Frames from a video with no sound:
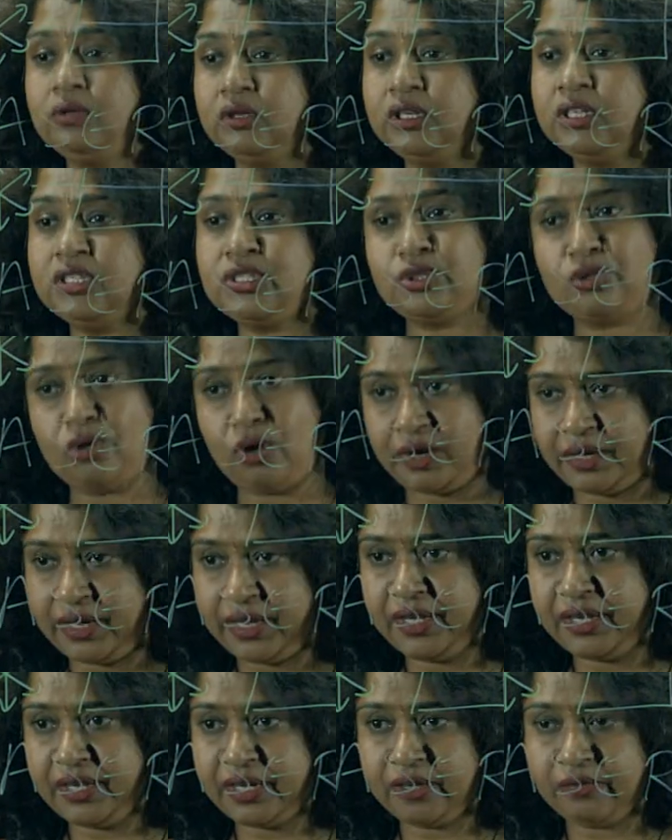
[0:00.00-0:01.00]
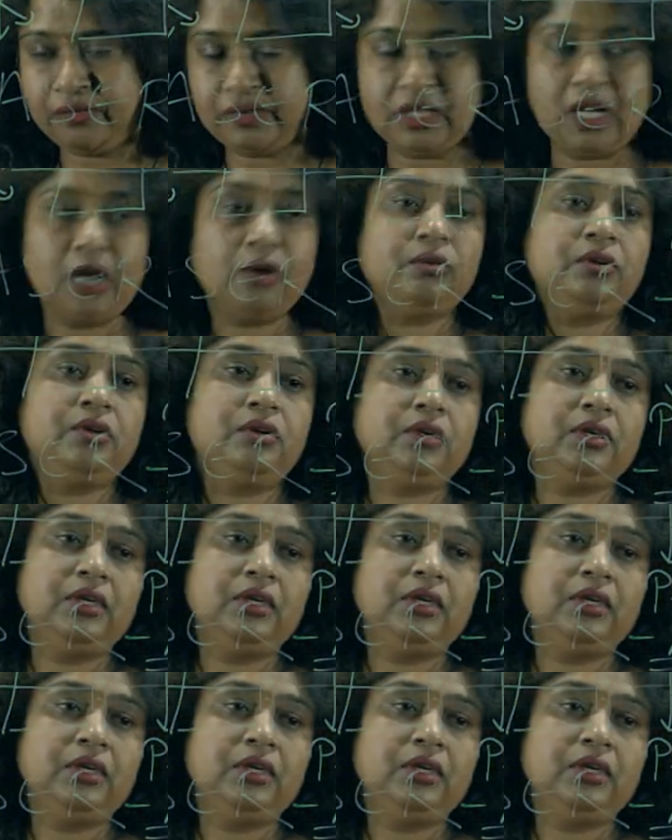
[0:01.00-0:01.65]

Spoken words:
distorting it, without